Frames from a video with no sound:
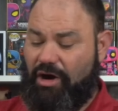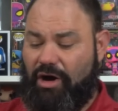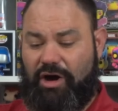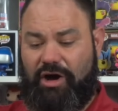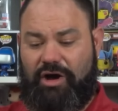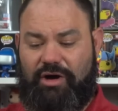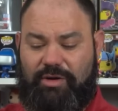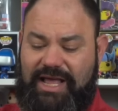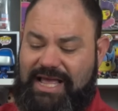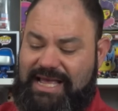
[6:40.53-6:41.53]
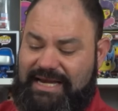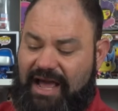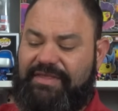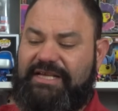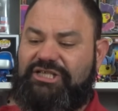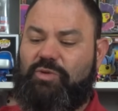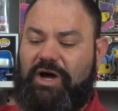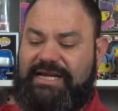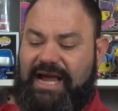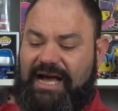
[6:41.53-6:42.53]
now this
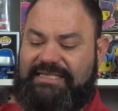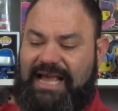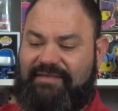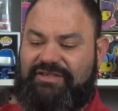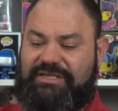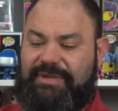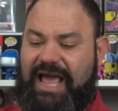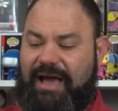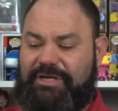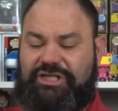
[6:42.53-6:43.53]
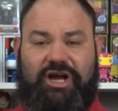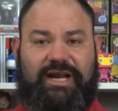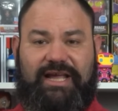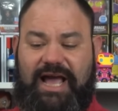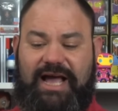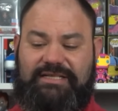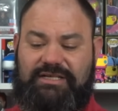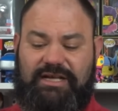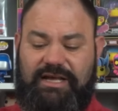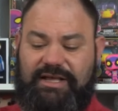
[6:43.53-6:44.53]
one does have some damage on it, guys.